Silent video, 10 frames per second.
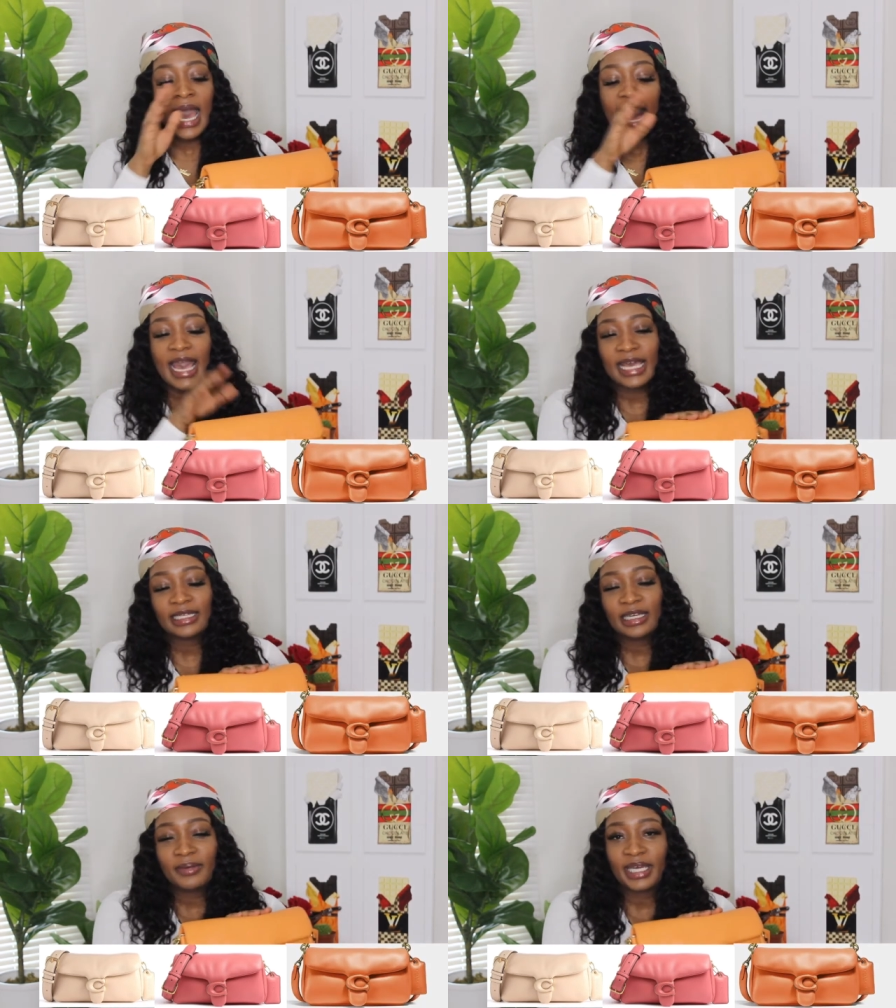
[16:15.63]
I
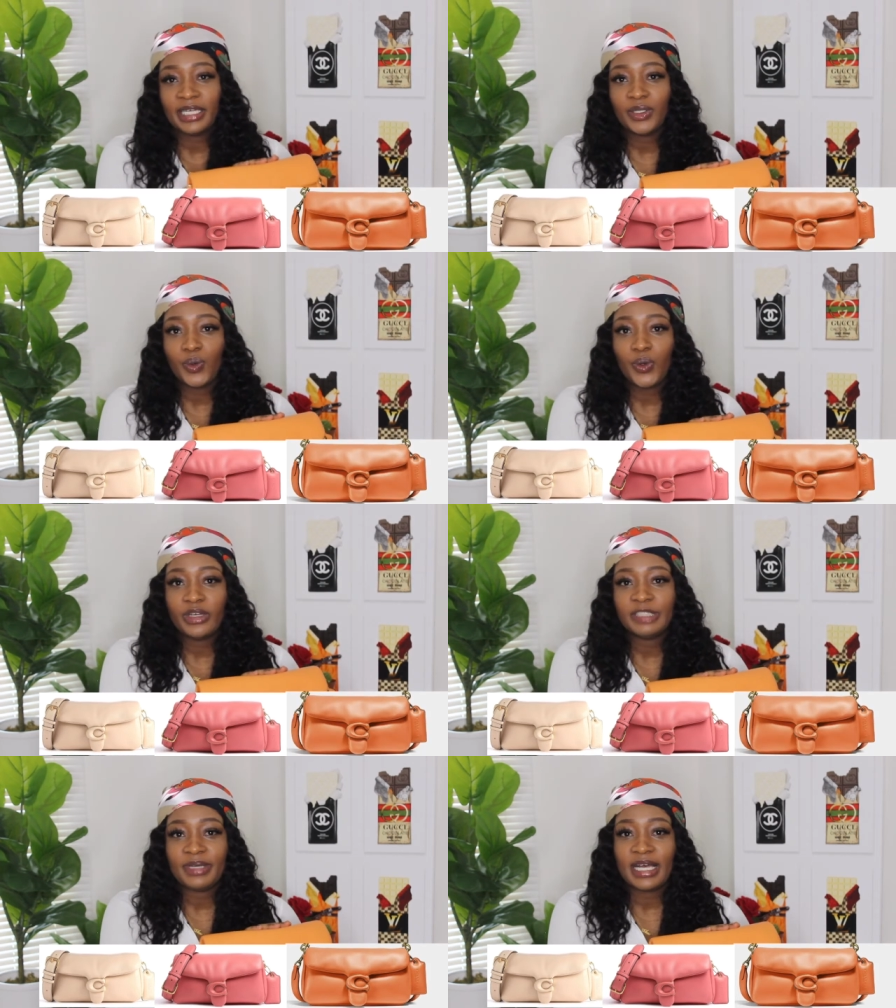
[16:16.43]
ended up getting the
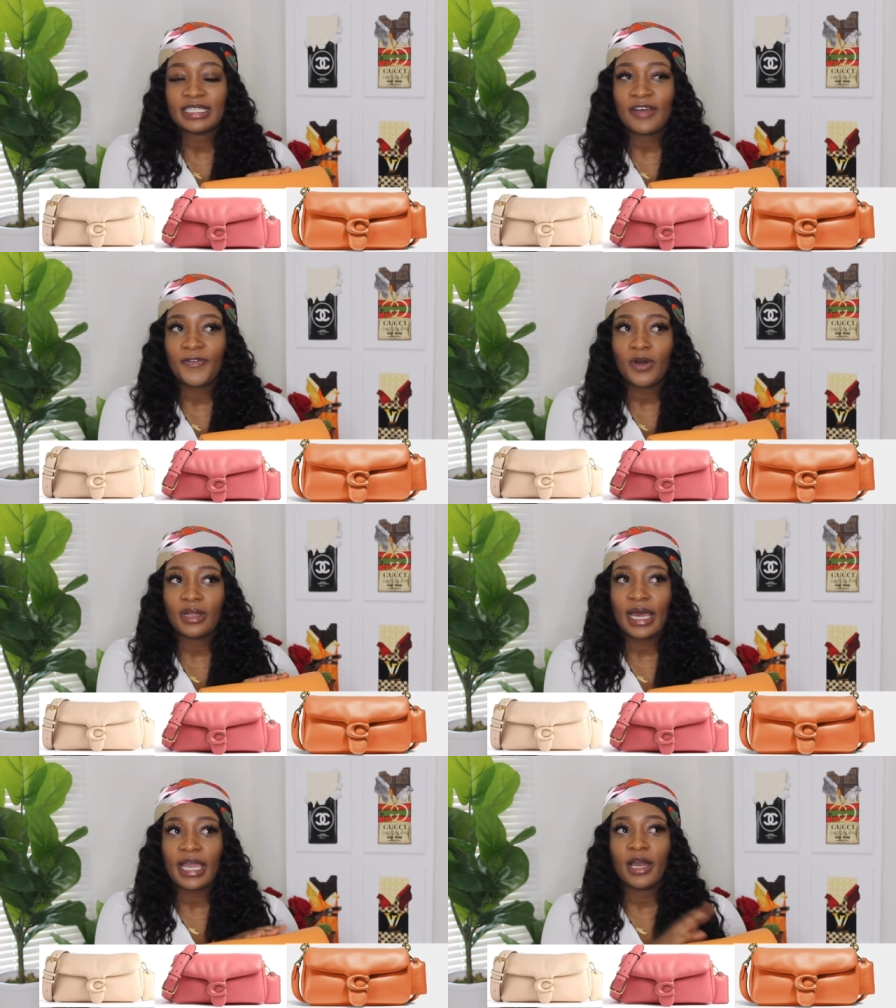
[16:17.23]
orange because I
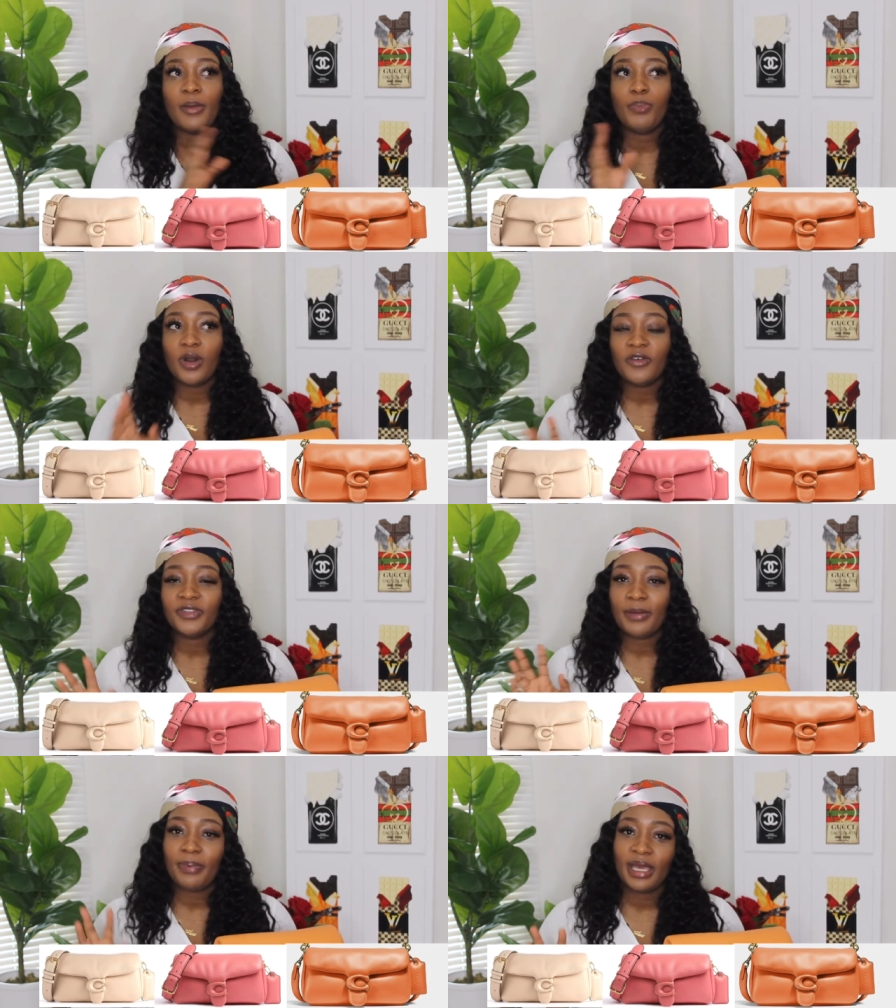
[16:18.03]
felt like
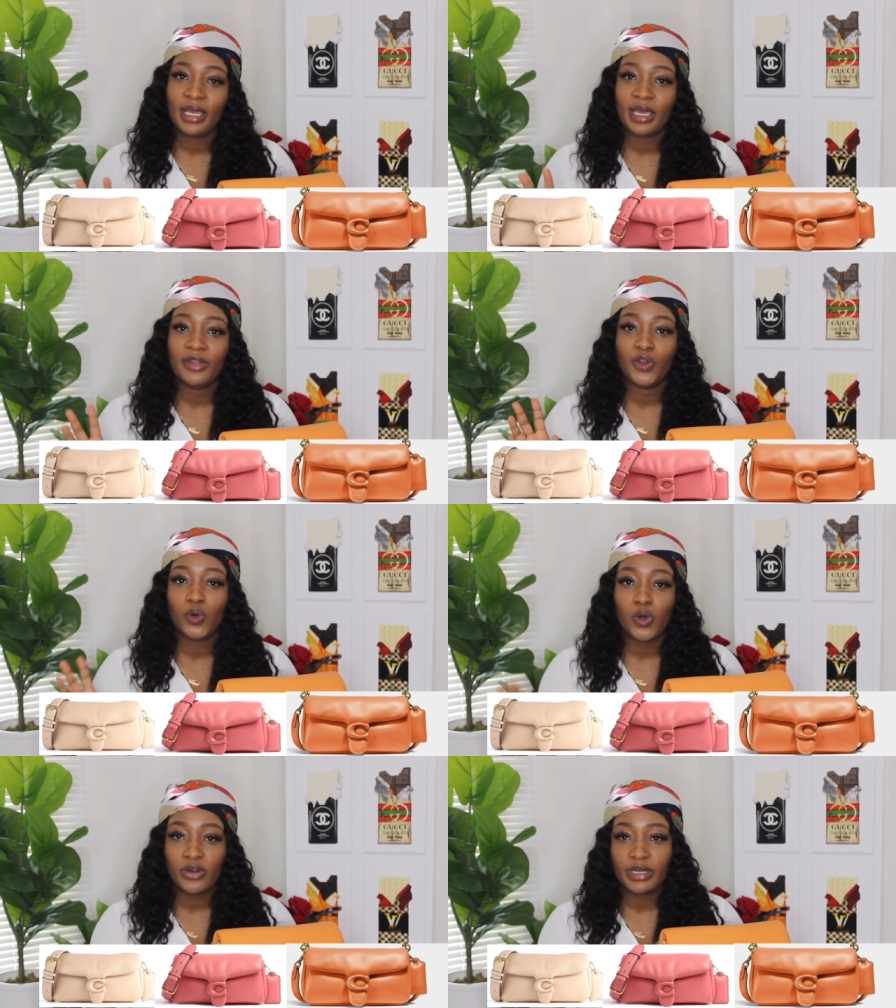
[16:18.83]
both the pink and the
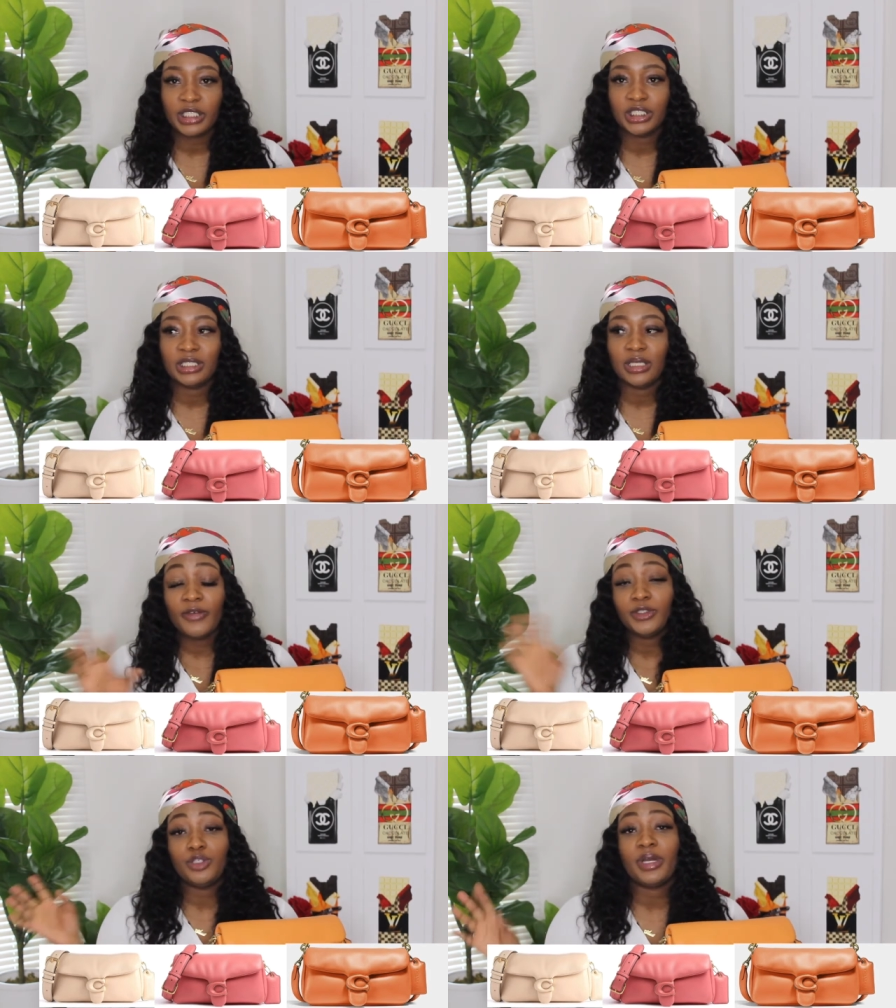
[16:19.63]
orange
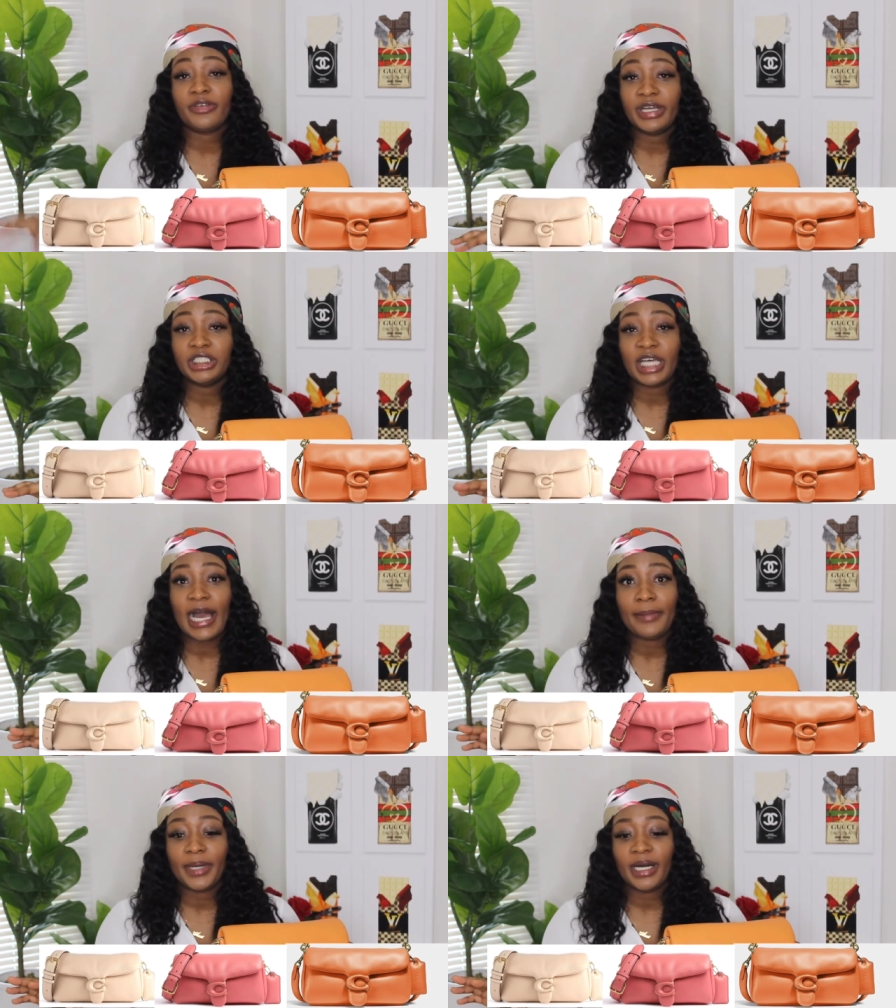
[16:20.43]
both do a great
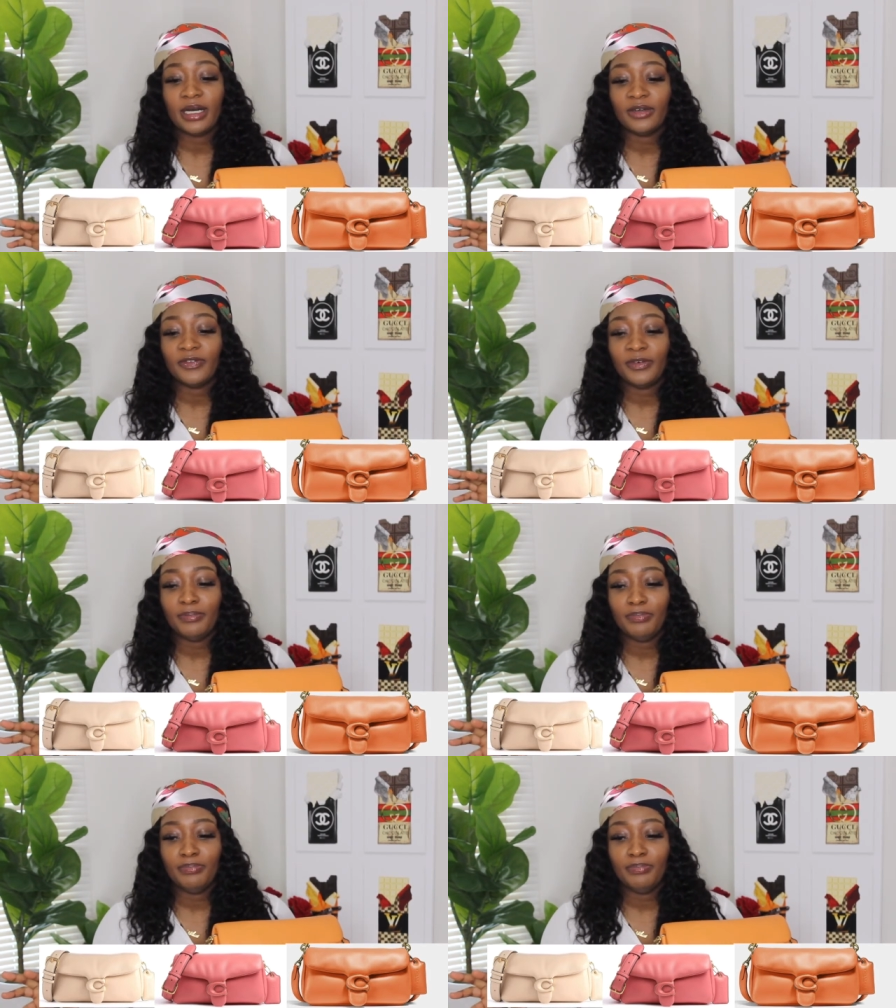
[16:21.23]
job of